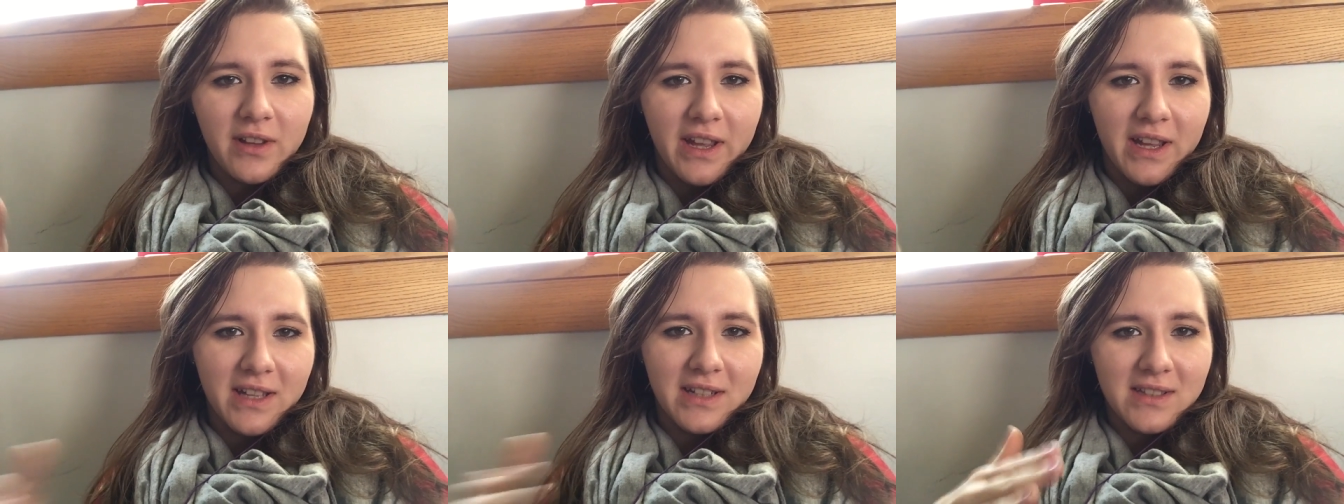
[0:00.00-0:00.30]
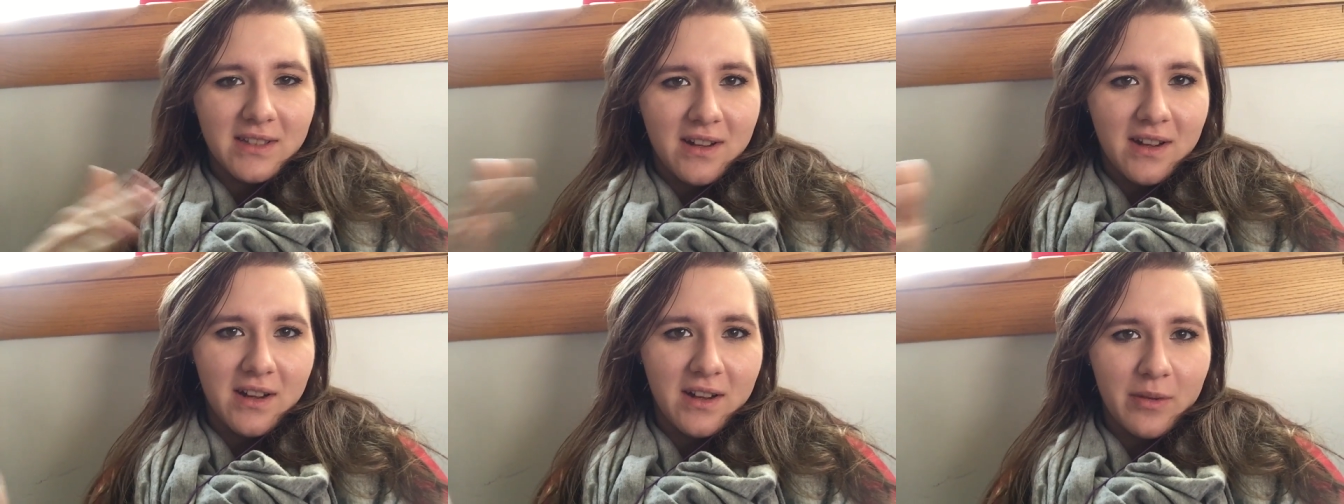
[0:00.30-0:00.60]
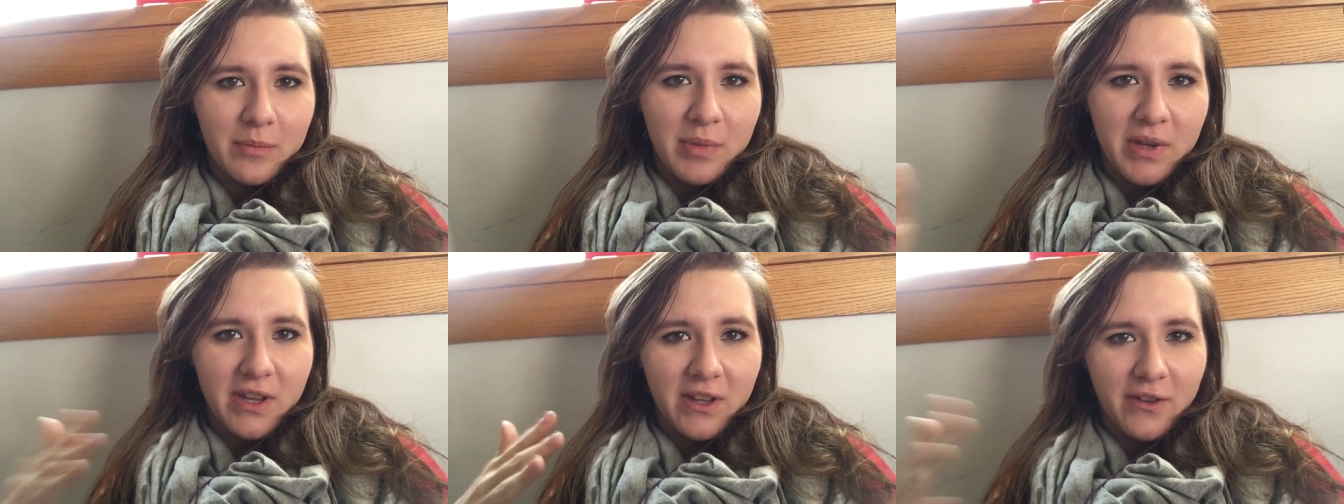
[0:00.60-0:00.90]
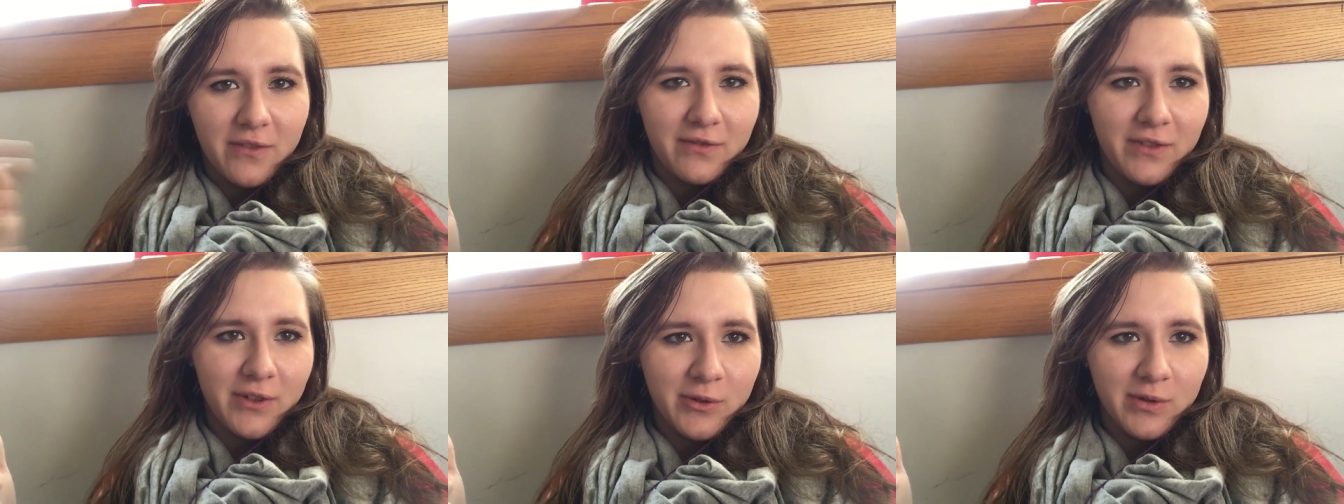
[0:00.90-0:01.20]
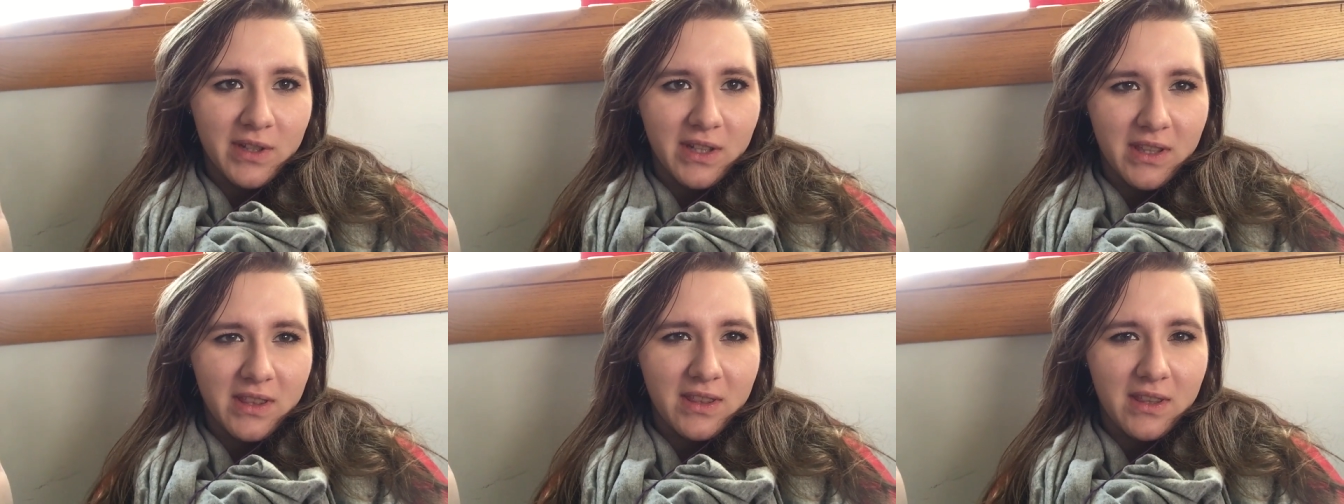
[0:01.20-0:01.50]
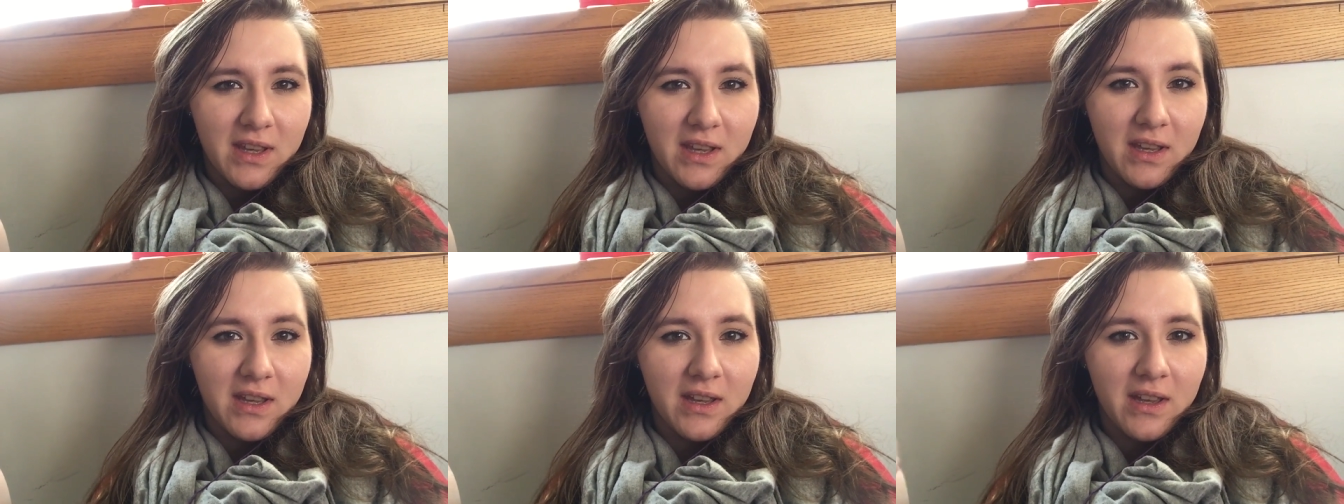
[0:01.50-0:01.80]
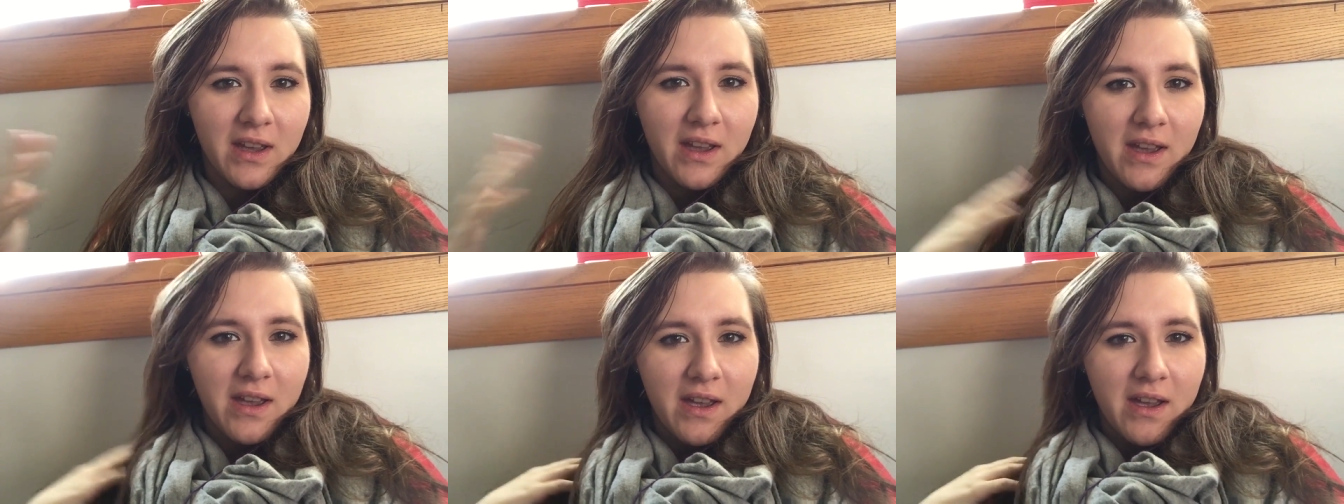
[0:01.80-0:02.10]
Like it's not a big confusing
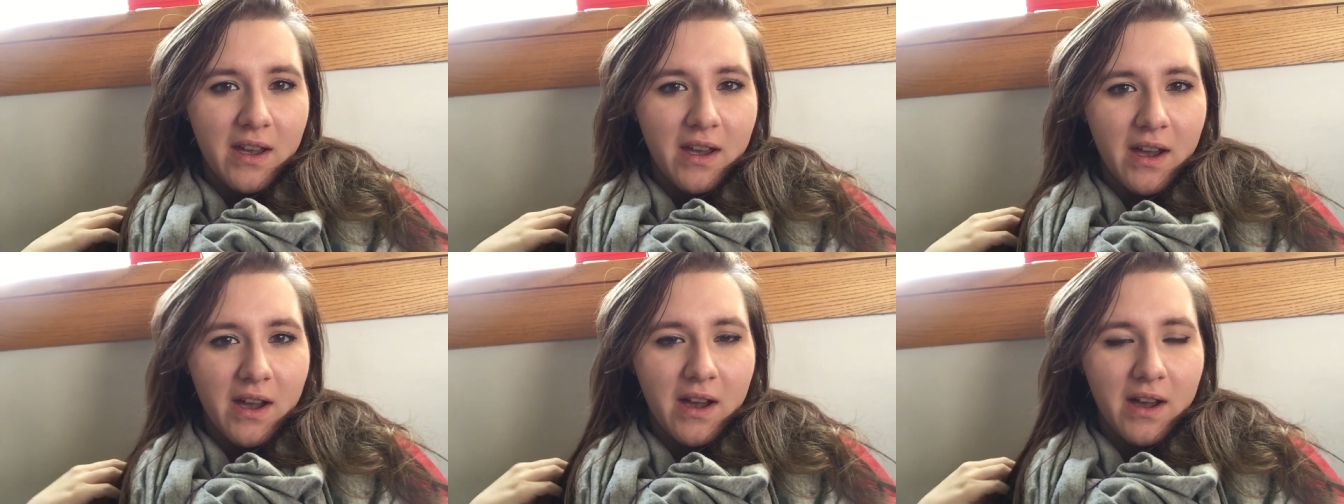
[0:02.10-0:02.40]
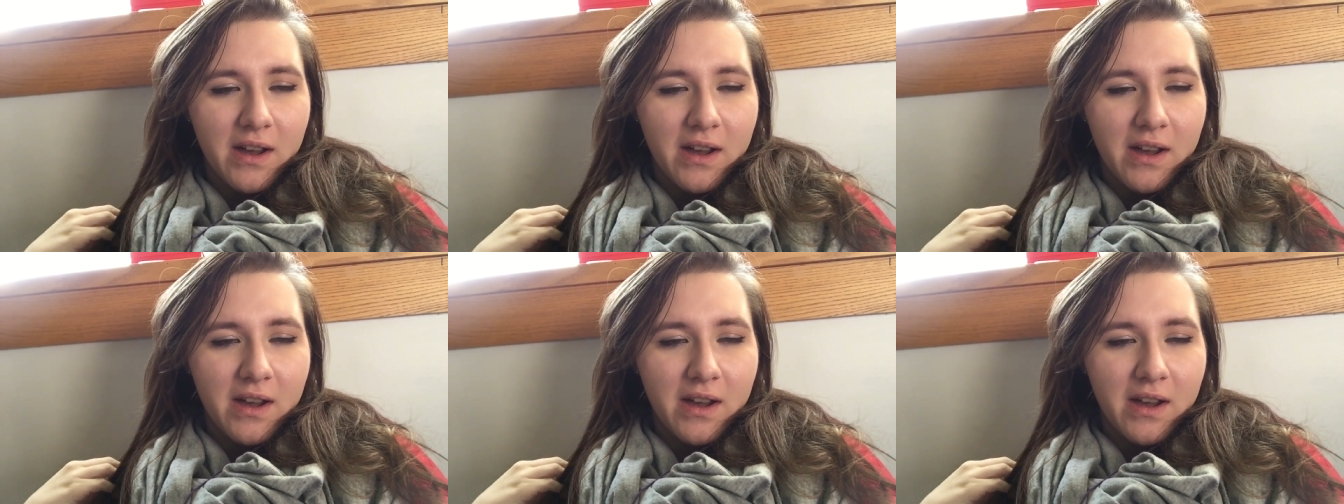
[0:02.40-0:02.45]
thing.